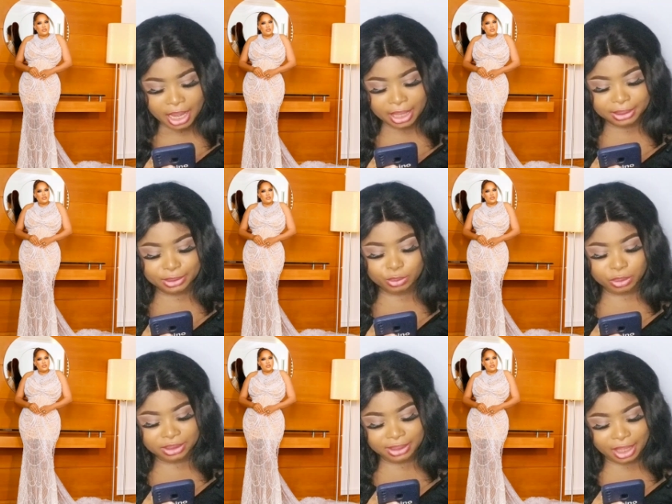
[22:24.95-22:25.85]
And she
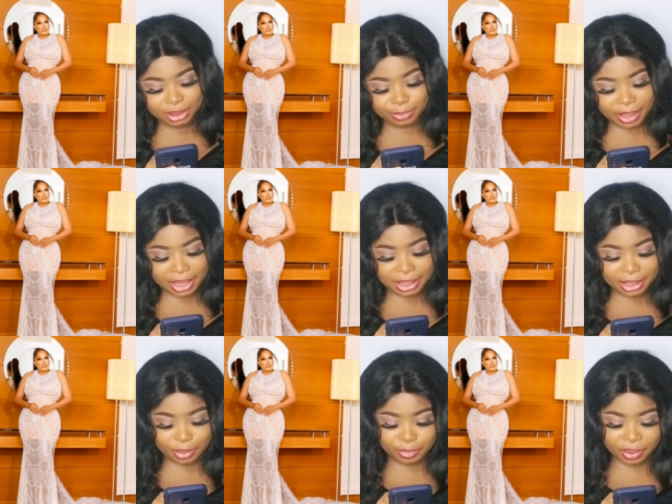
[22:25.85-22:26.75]
was styled by
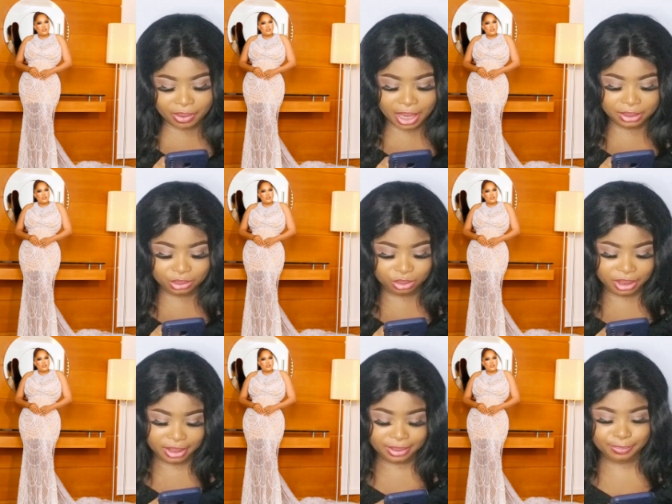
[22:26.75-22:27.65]
Gabriel
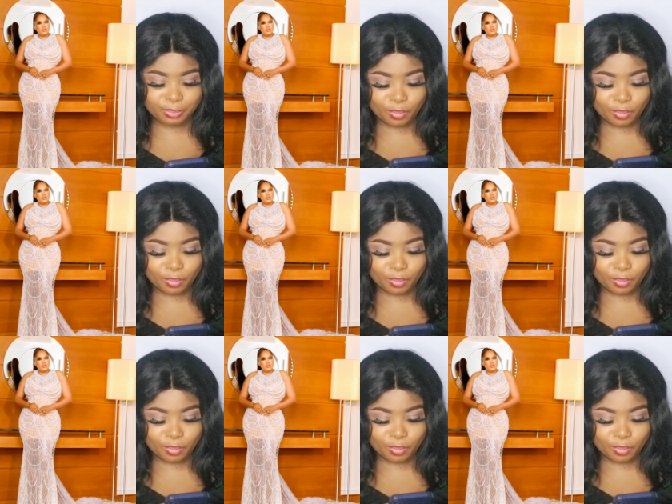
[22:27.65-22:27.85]
Anthony.